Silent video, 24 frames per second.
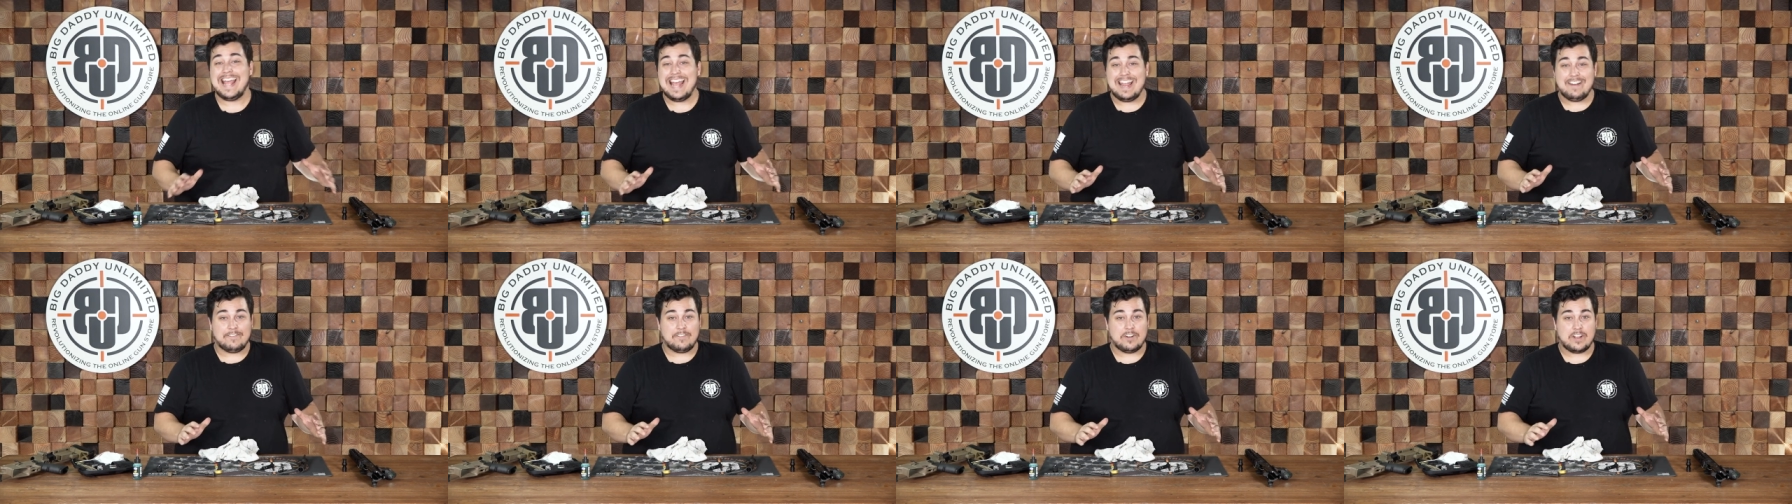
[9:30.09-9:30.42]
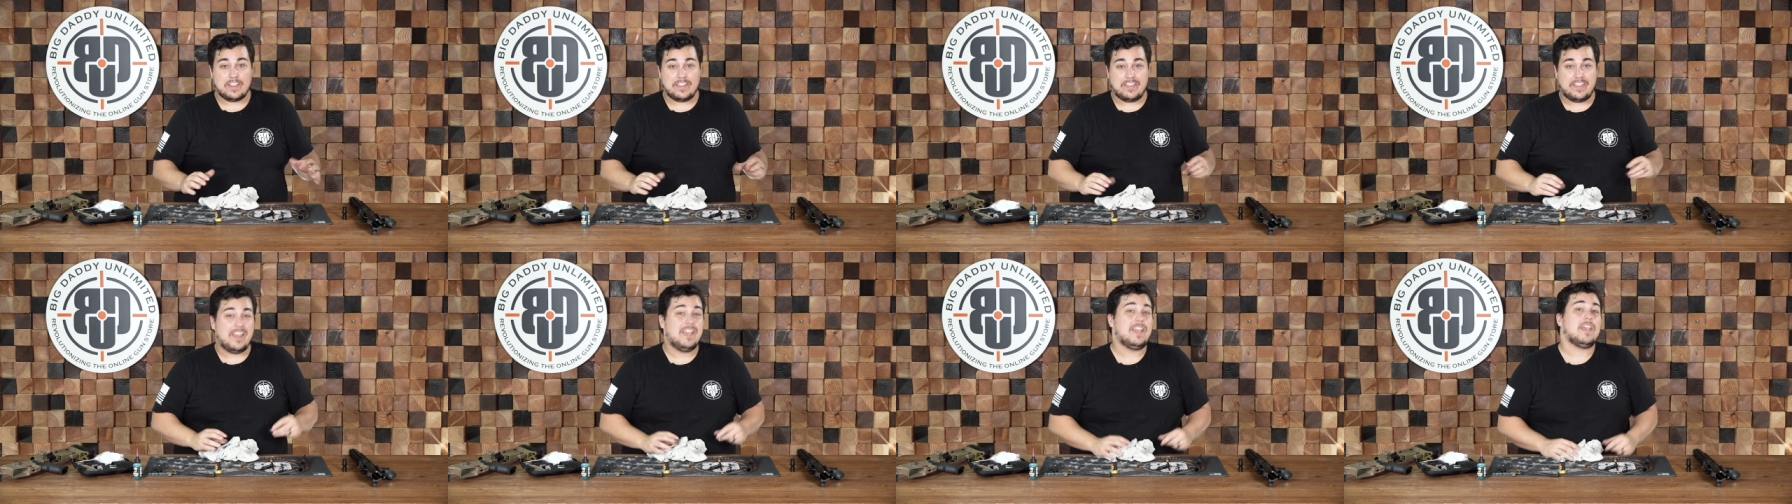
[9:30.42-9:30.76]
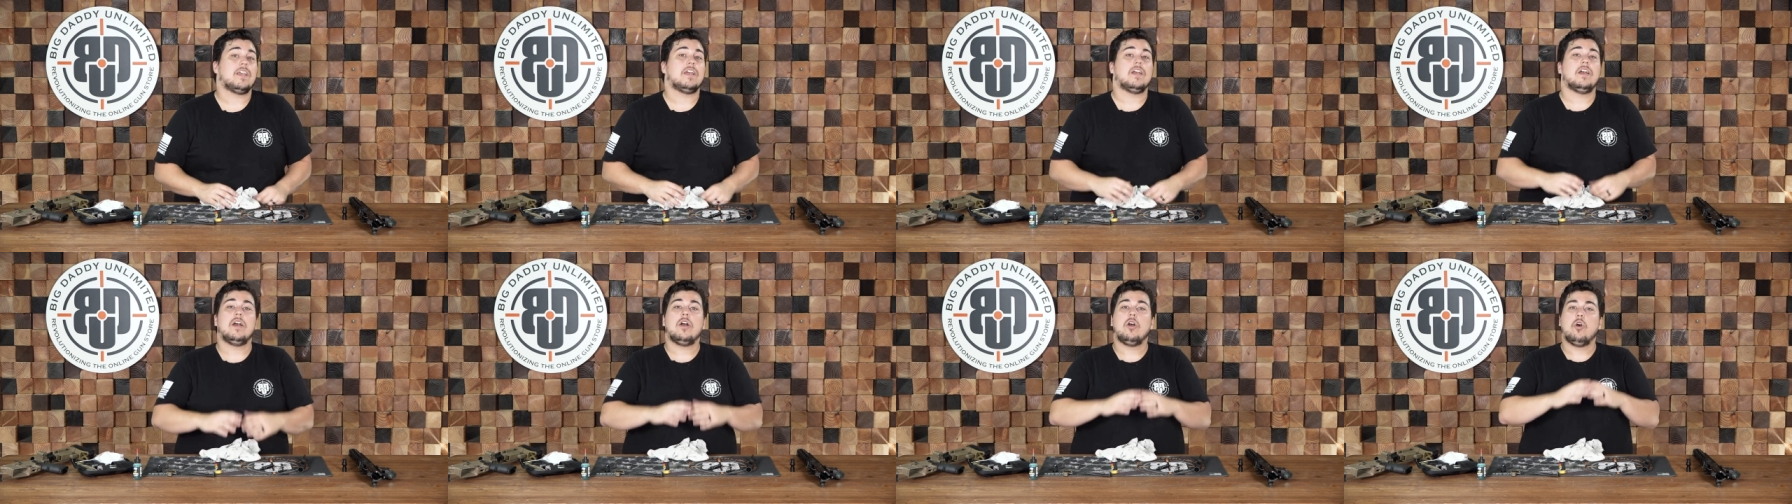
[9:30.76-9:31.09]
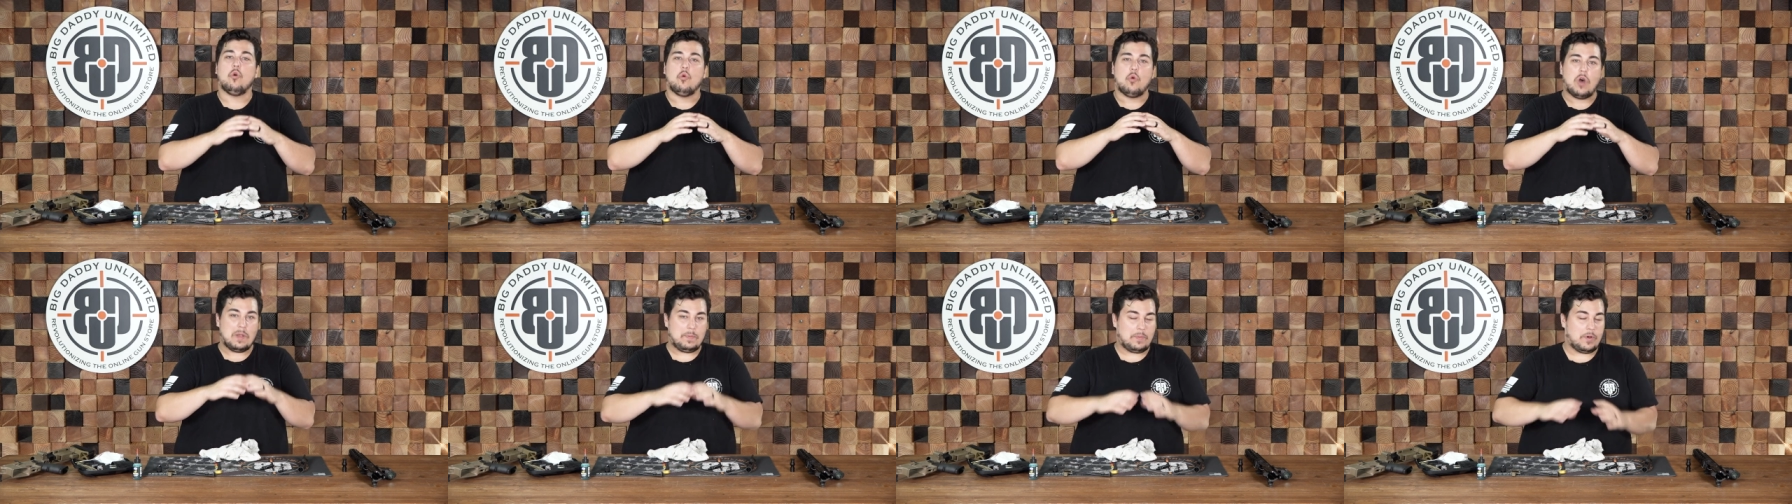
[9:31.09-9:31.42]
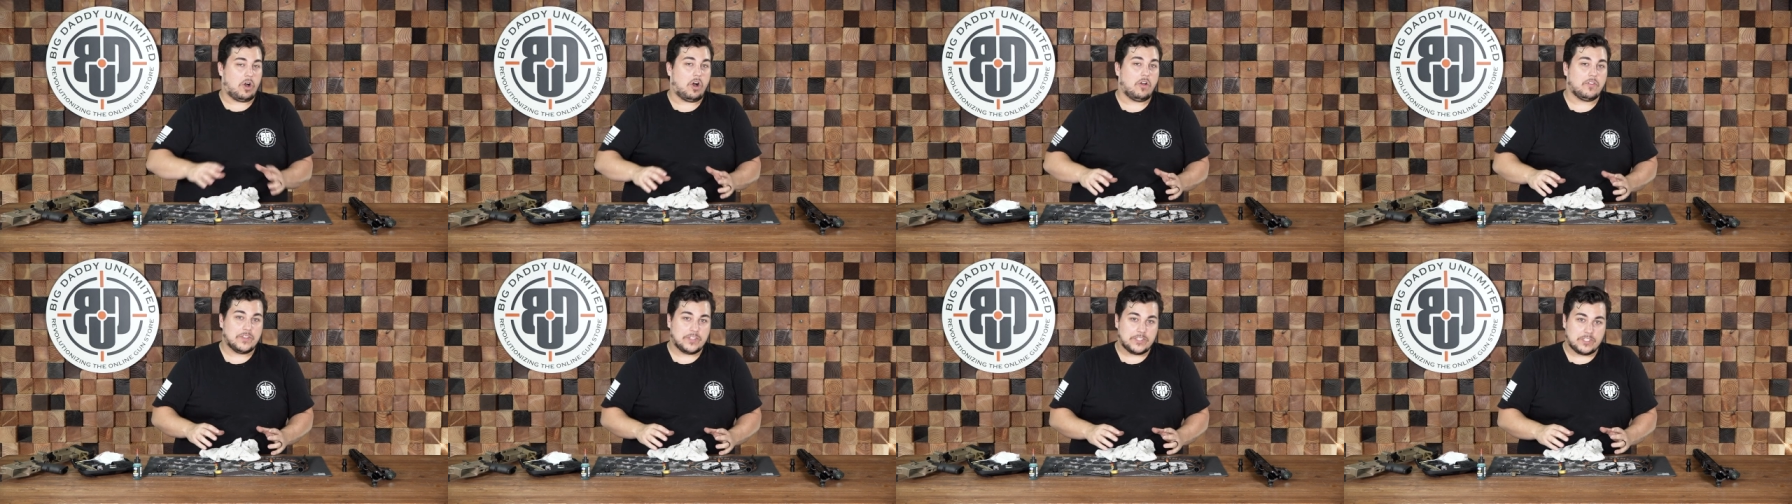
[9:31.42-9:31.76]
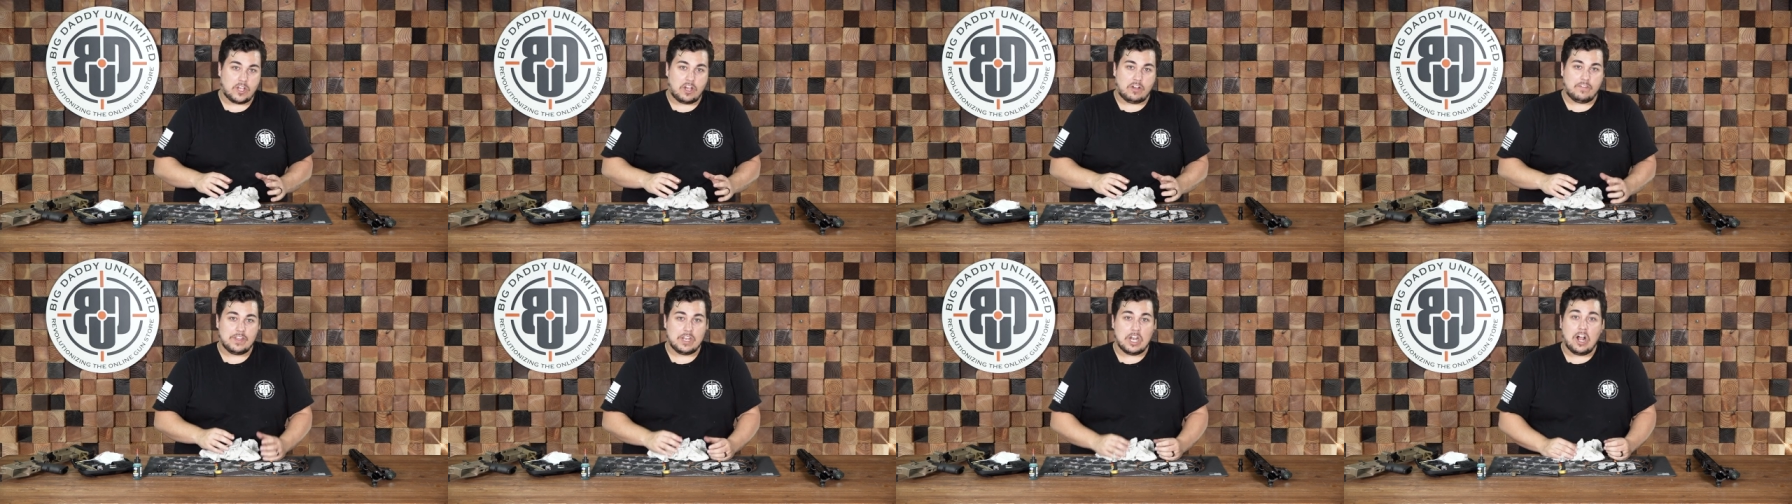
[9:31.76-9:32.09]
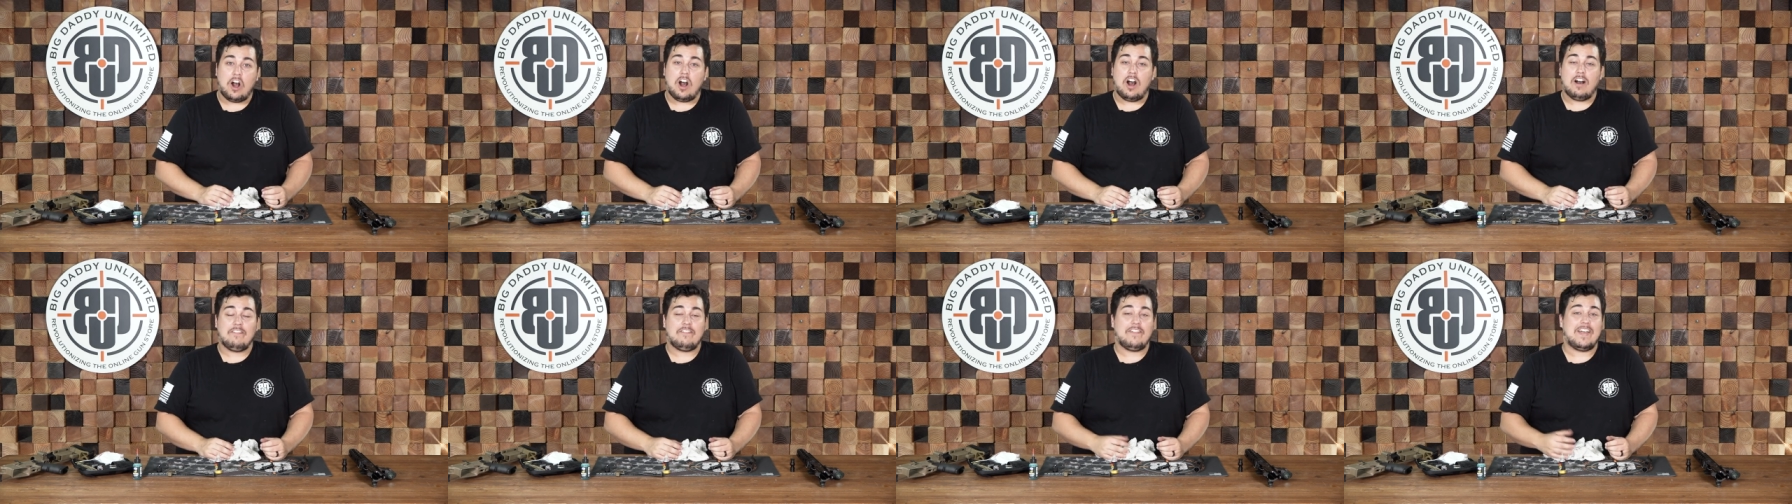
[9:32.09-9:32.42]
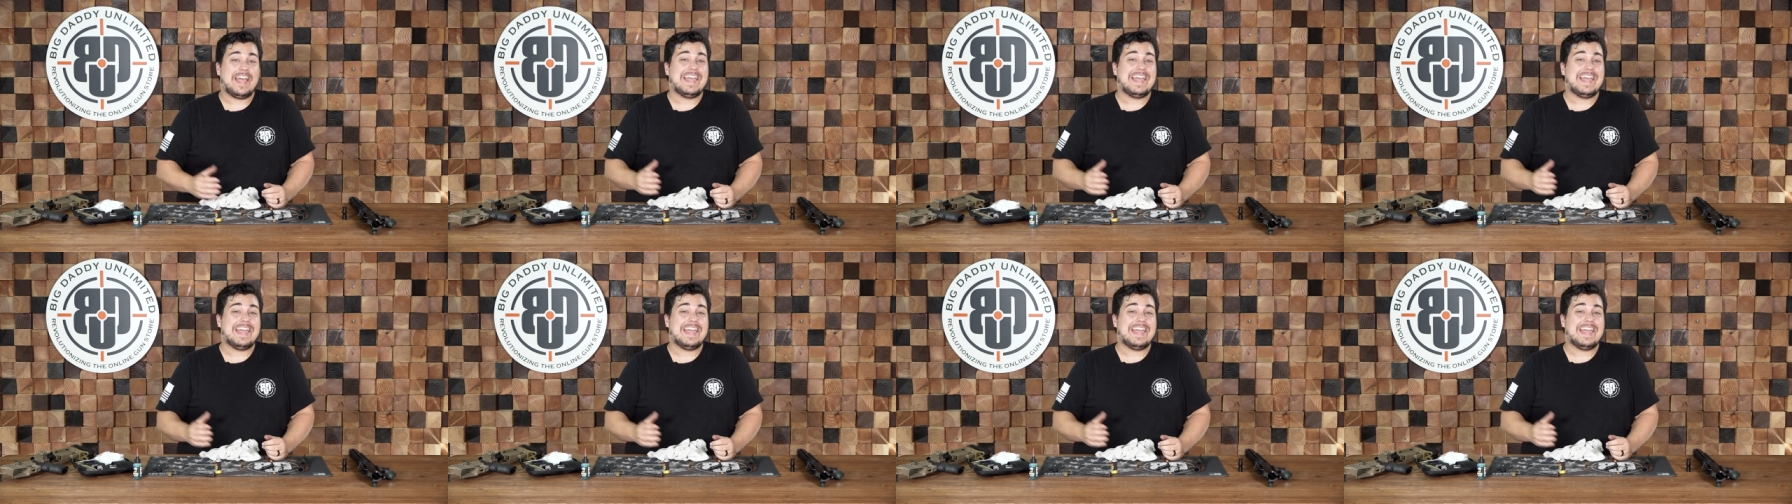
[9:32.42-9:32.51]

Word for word: everything wipe all the solvent off,